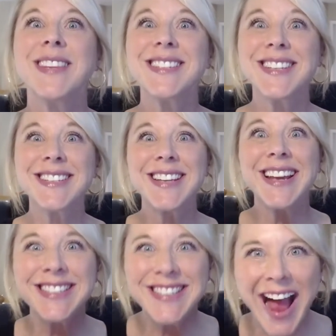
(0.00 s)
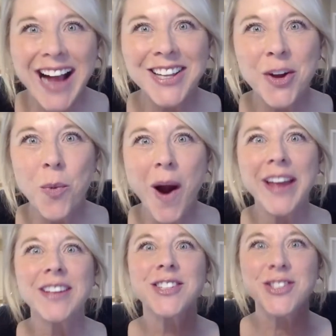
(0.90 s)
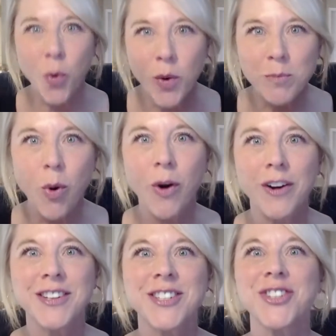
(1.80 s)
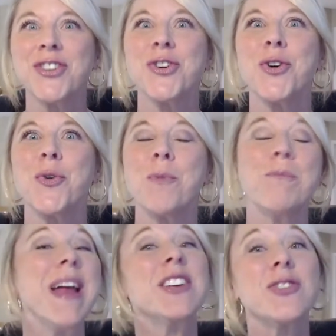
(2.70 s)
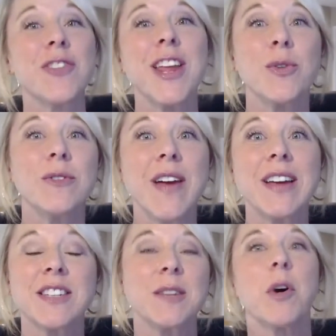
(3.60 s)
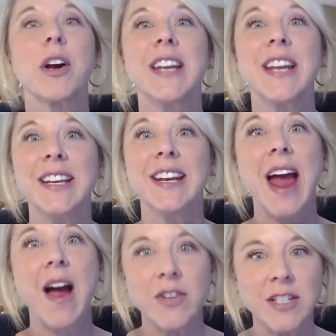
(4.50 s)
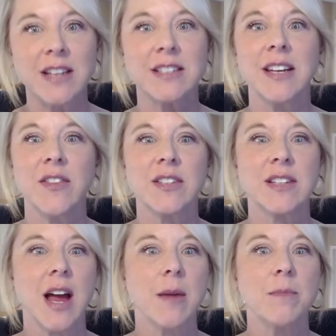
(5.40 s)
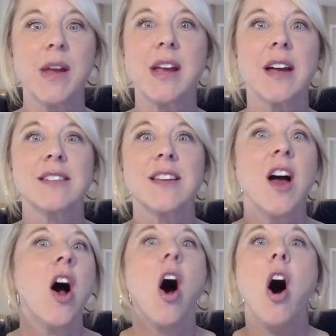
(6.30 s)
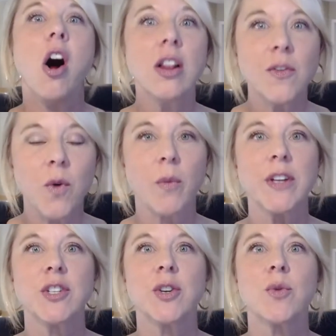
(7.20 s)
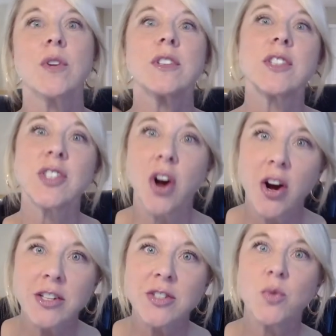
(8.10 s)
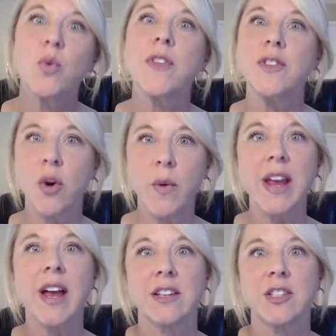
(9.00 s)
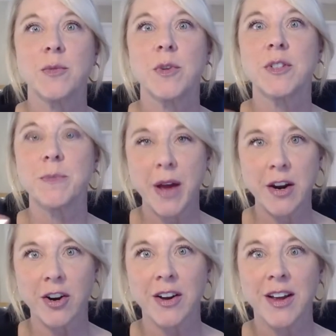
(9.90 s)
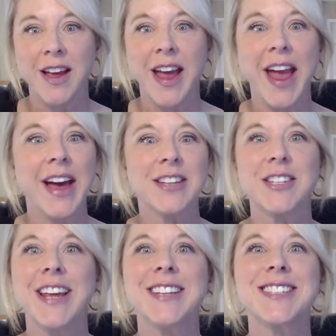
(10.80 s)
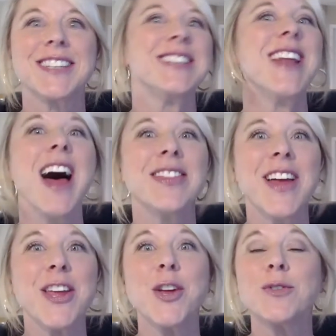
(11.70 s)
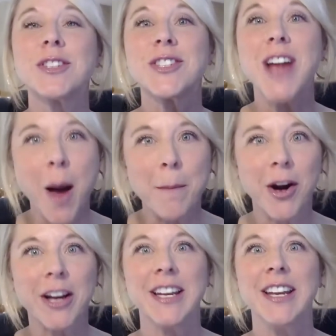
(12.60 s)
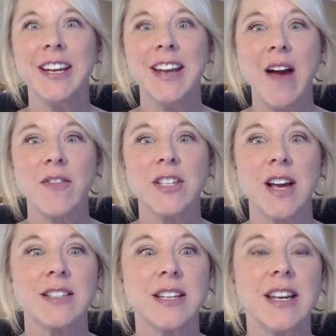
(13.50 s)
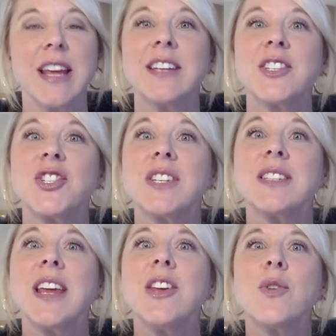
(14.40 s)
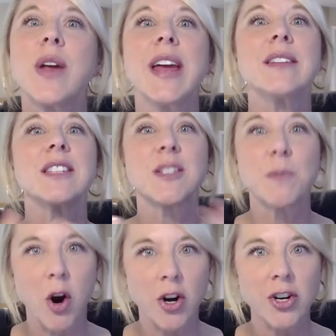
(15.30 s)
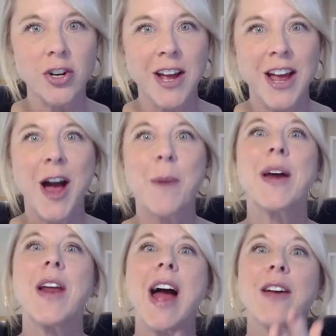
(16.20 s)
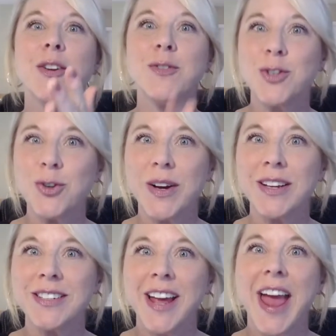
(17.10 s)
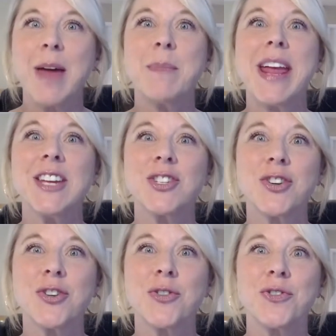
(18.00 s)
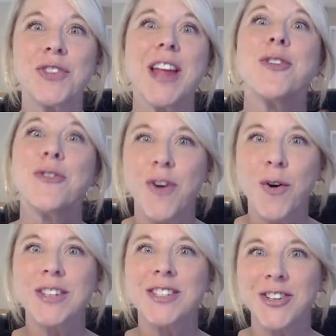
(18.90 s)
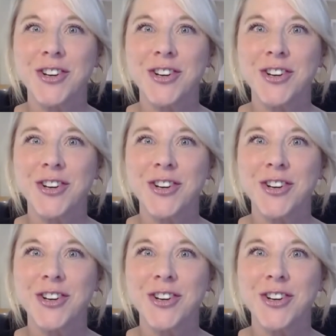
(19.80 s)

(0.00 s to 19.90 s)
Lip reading: this is exactly why it's so important to make sure that you invest in marketing and advertising in this time, because all of what we do starts with knowing customers better. And it's not that you stop marketing and advertising, it's just that you get smarter about how you do it and making sure that you focus on your